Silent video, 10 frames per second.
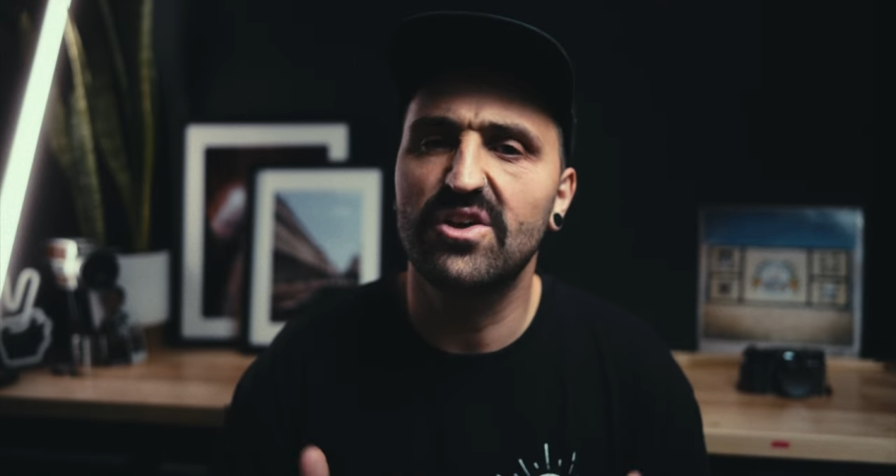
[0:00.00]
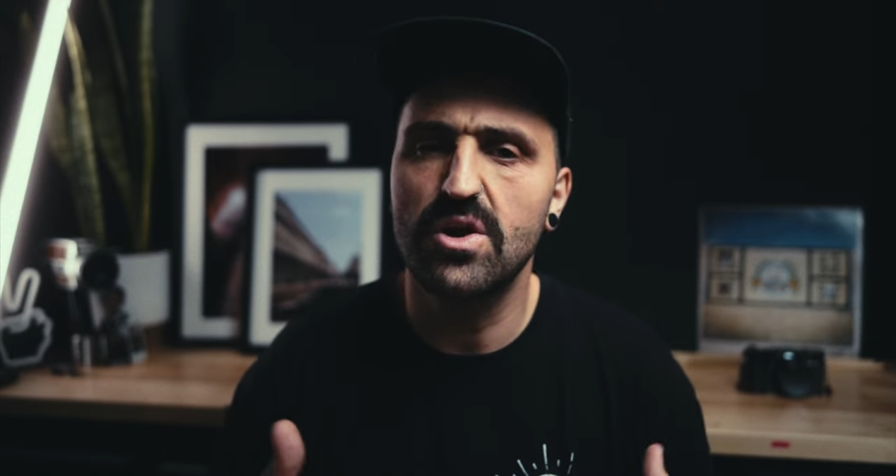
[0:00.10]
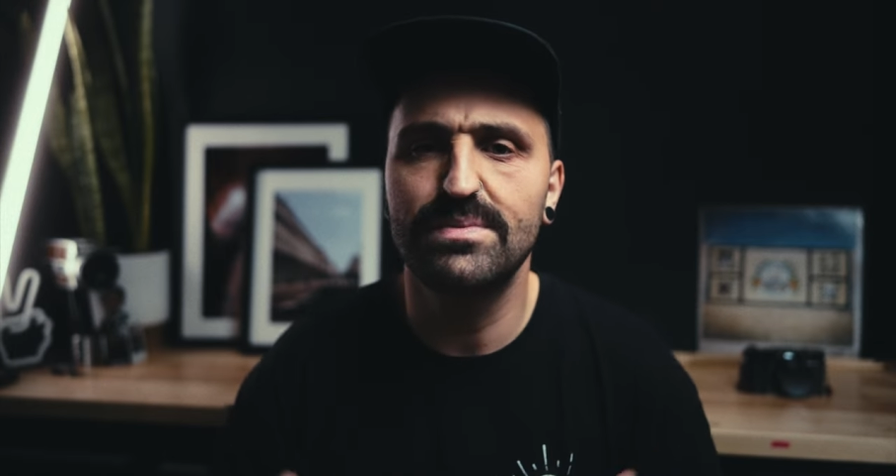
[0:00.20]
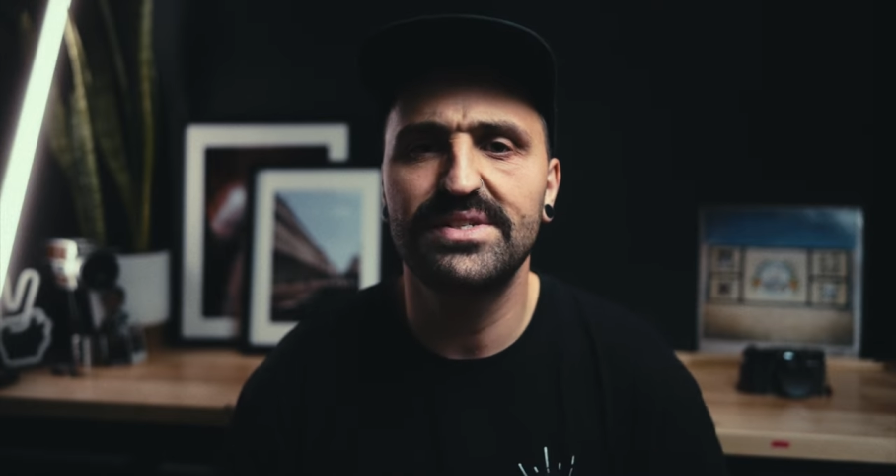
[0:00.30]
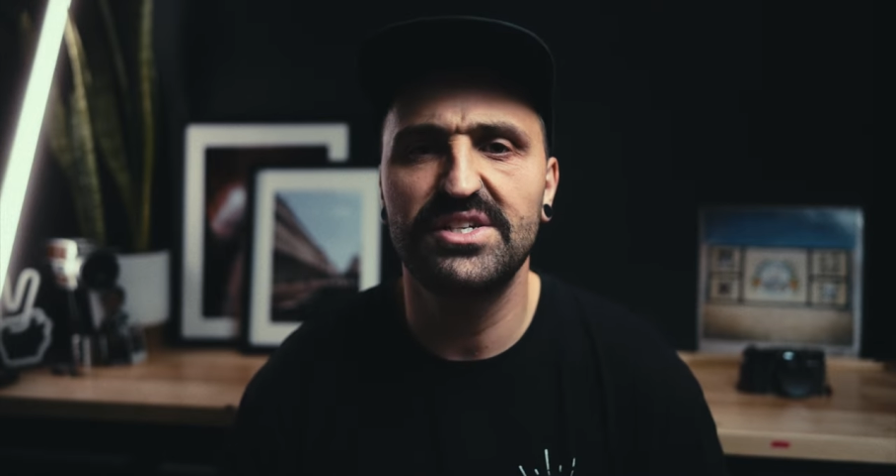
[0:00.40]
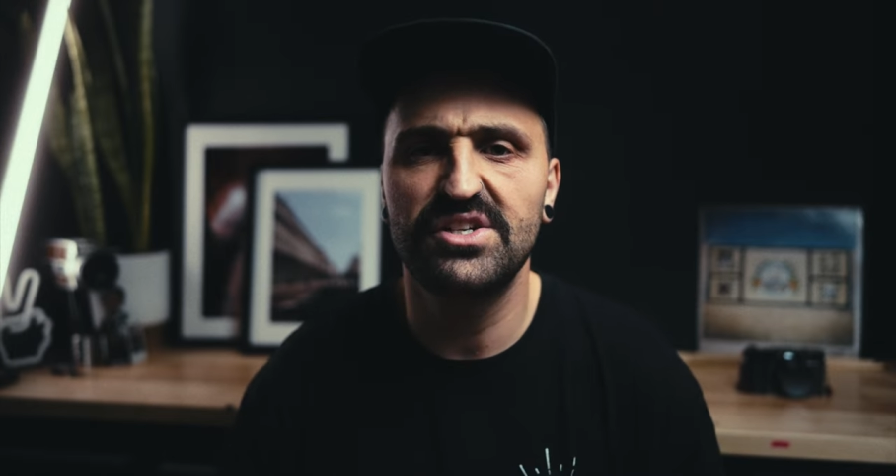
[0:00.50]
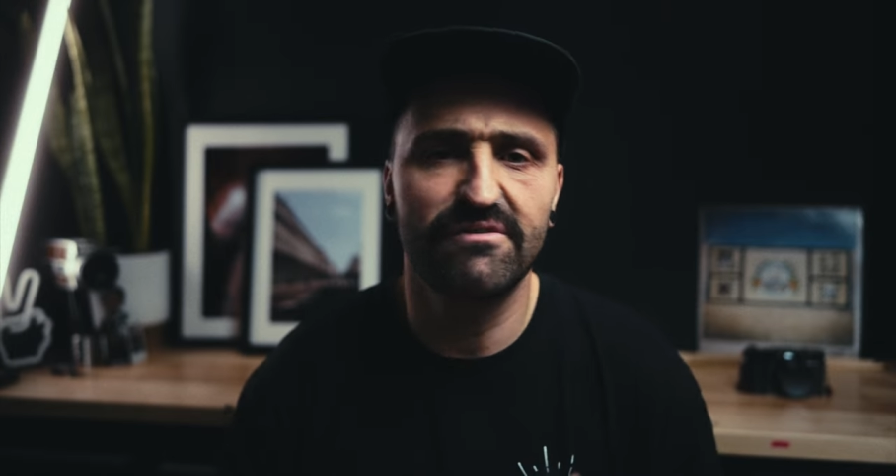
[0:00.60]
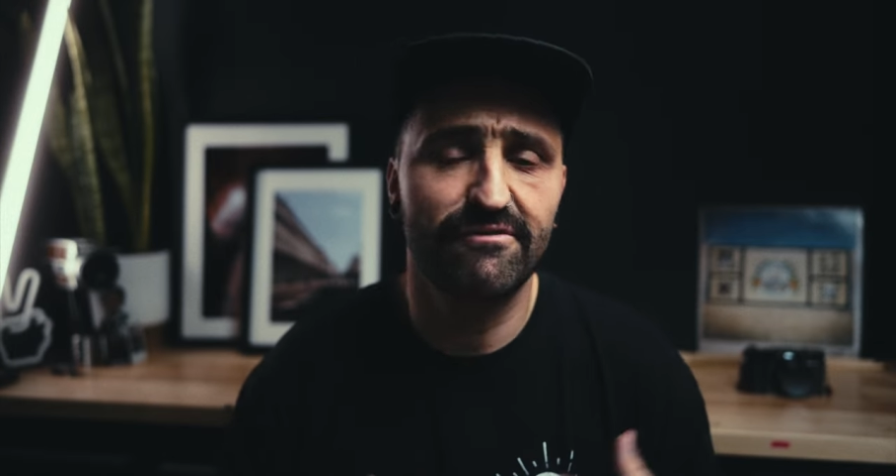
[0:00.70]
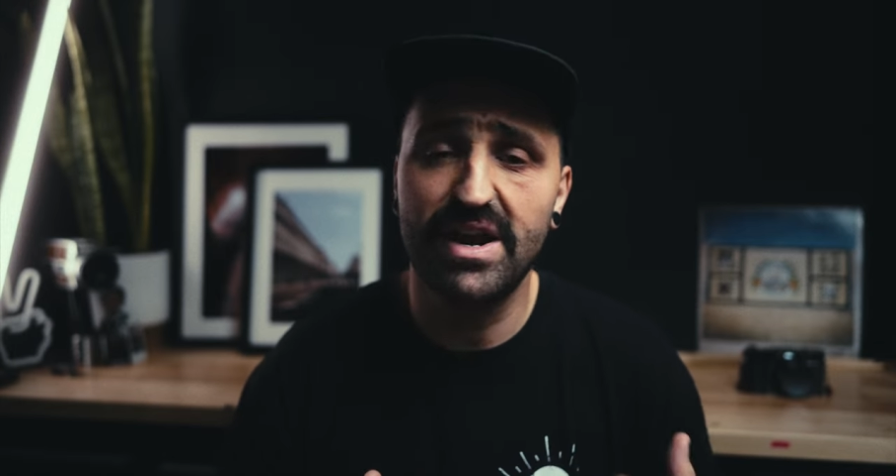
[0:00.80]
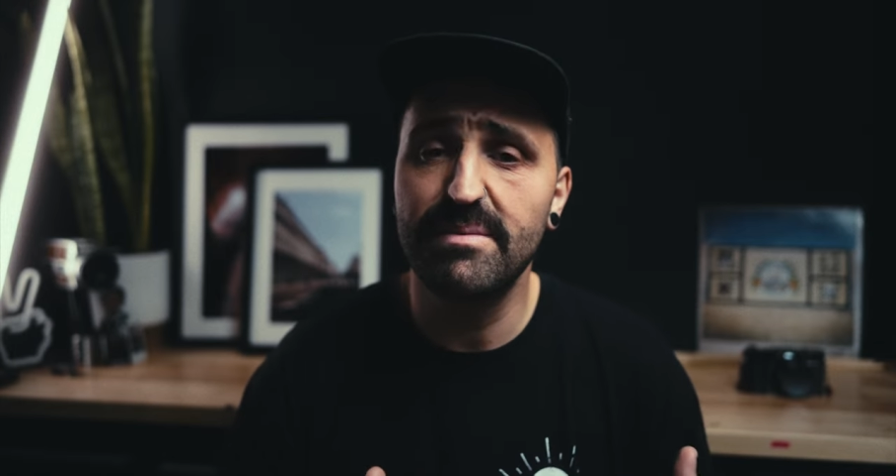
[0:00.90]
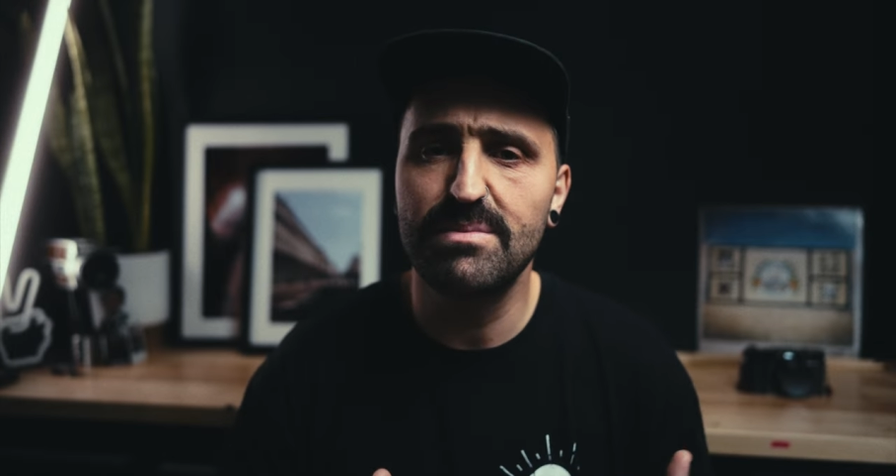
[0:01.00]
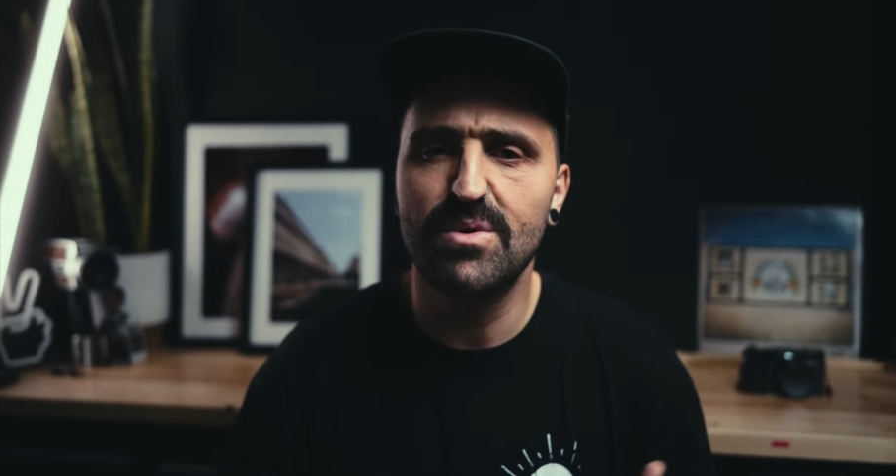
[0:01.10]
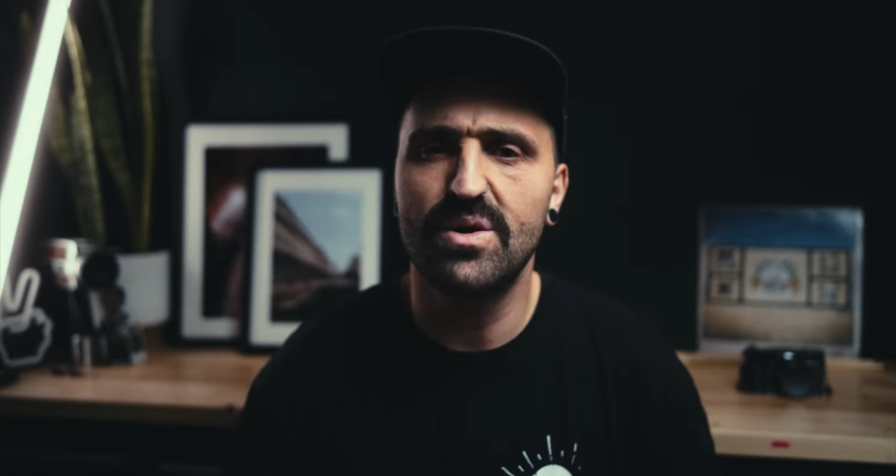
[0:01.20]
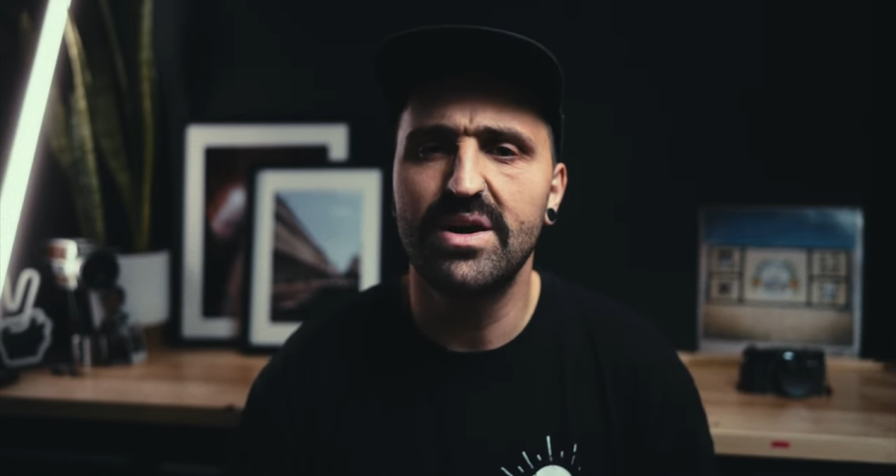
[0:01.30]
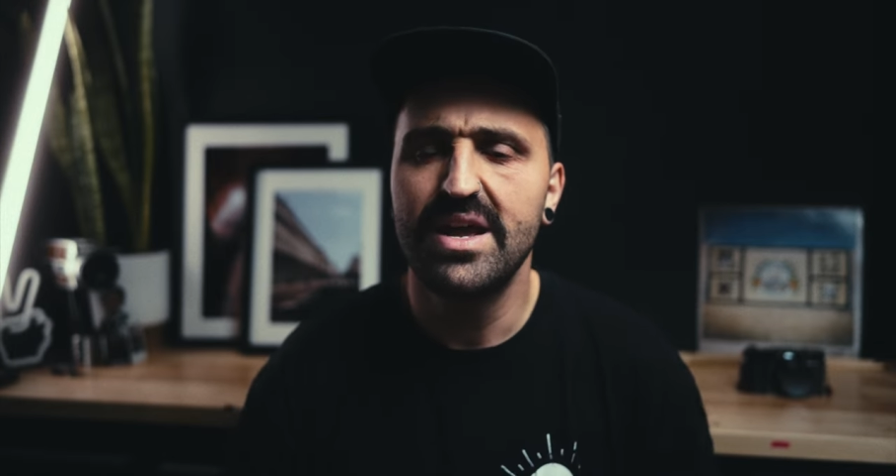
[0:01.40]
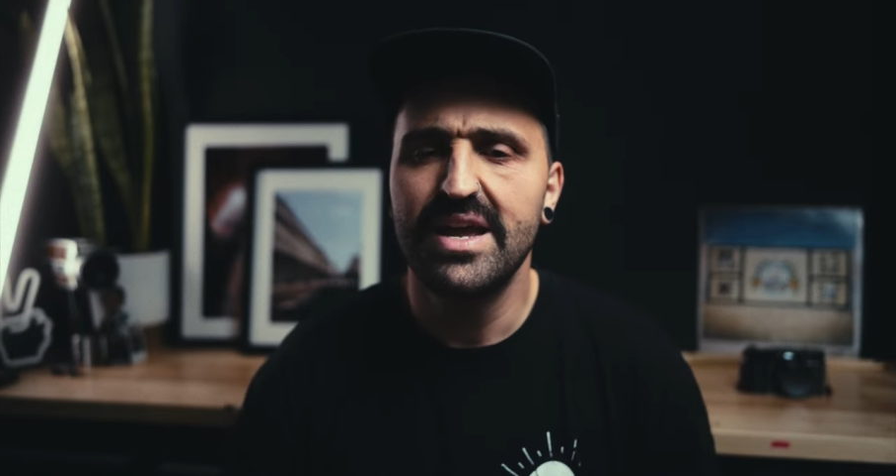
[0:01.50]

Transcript: composition and framing more,